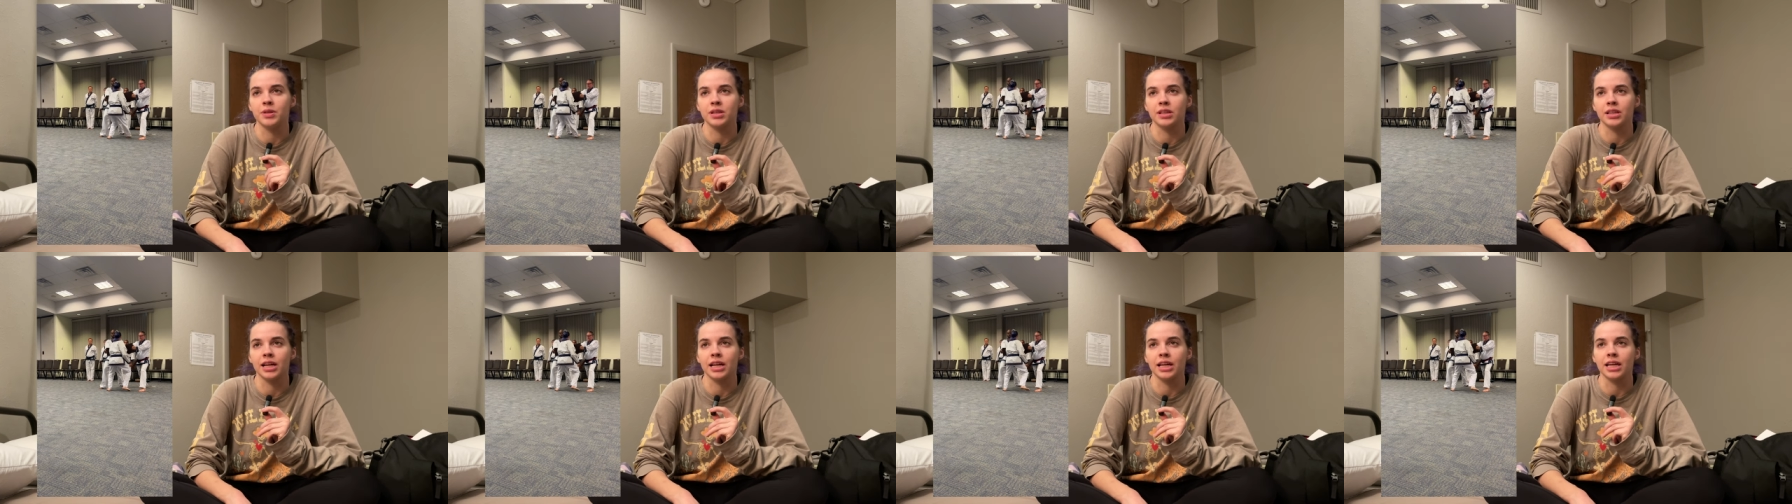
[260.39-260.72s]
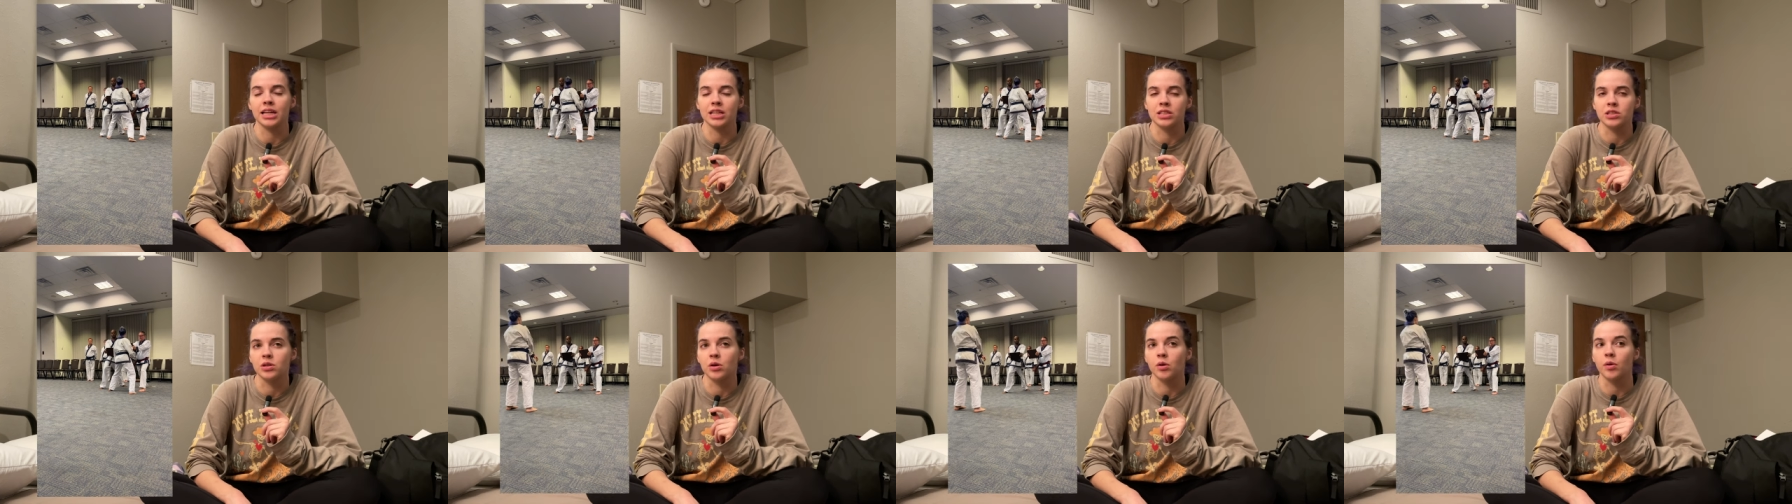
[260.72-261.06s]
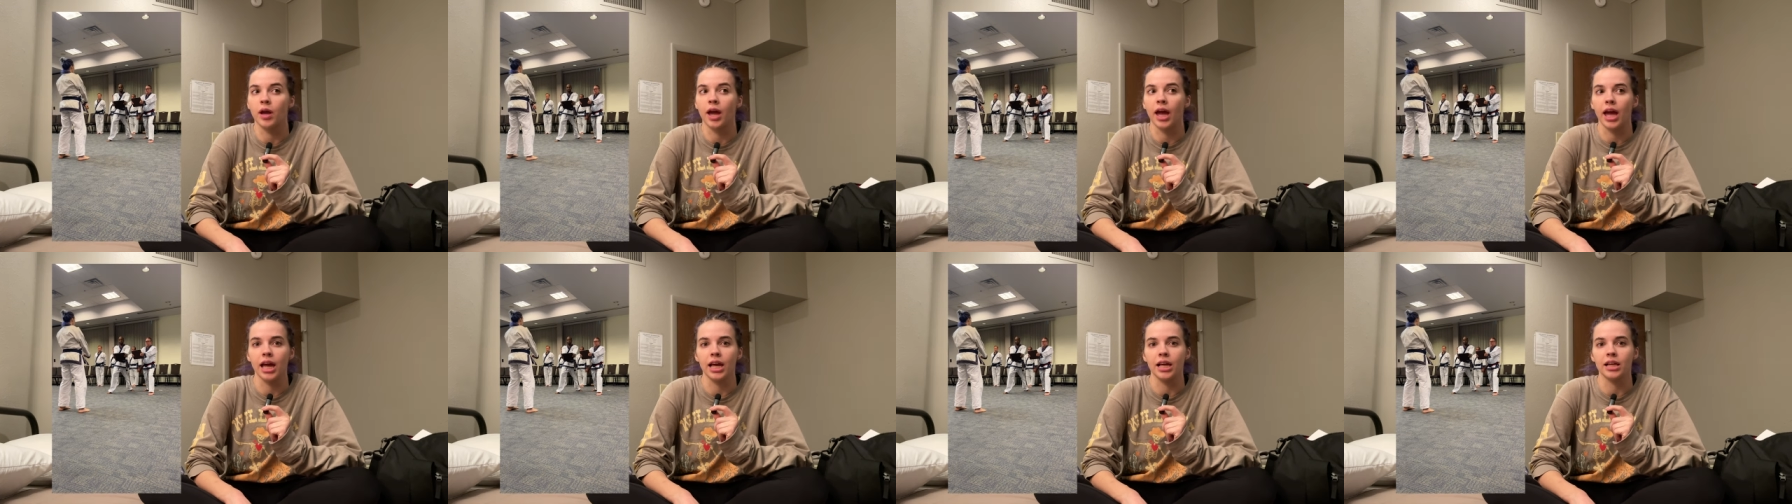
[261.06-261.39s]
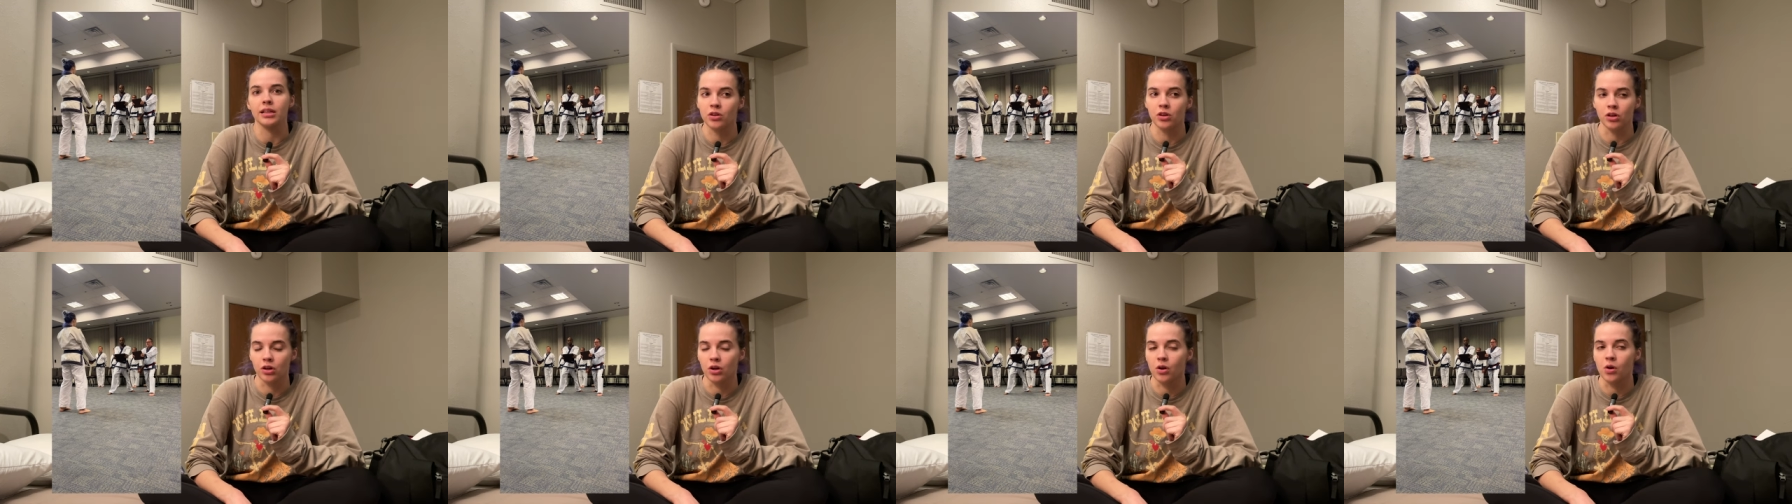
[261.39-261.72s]
being like, it's okay,
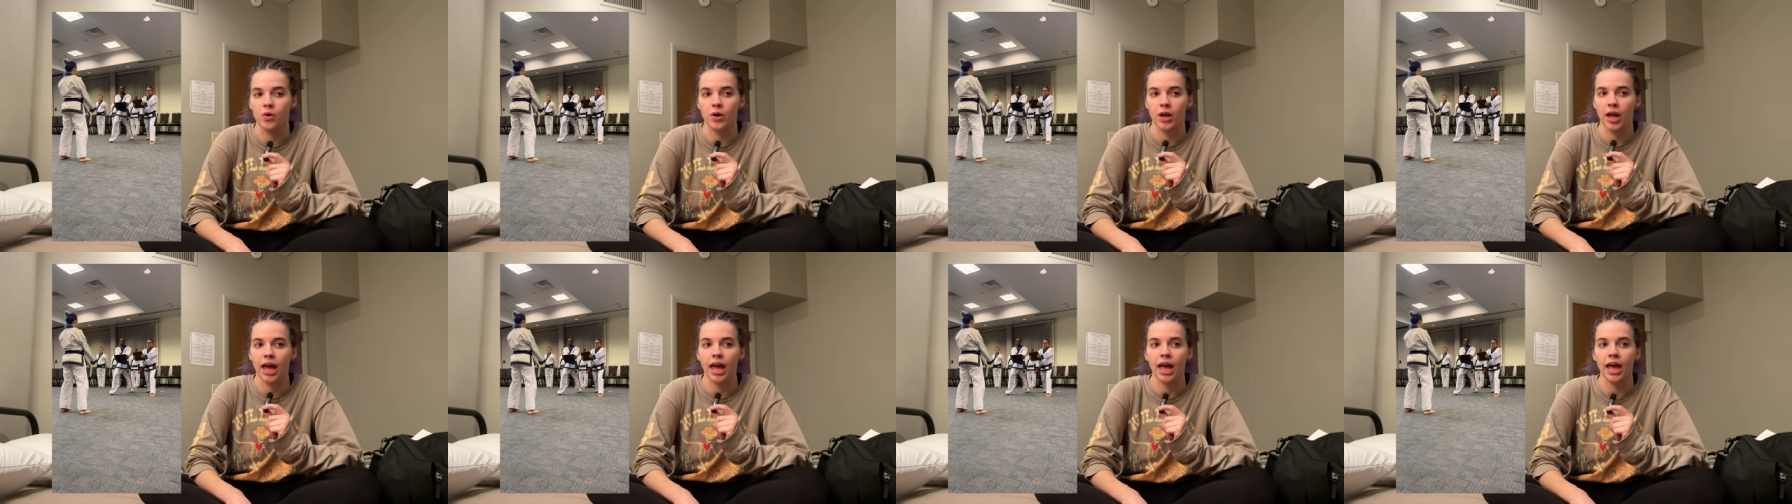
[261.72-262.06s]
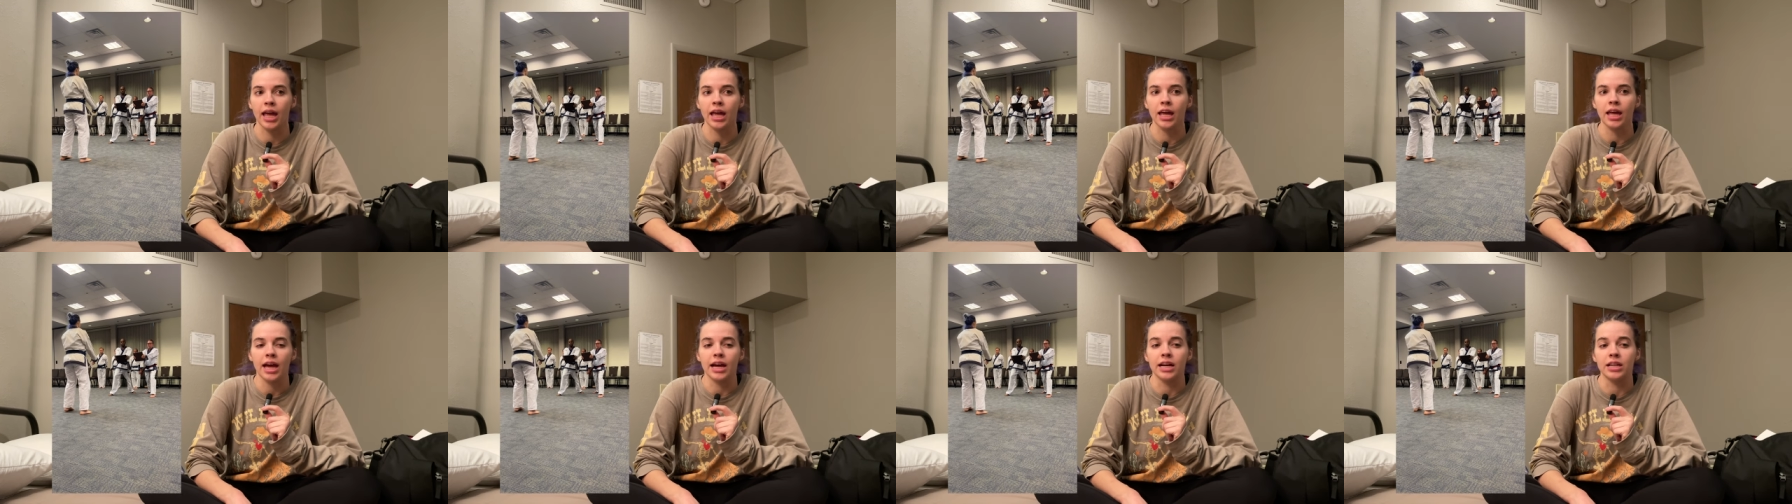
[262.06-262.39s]
you're okay,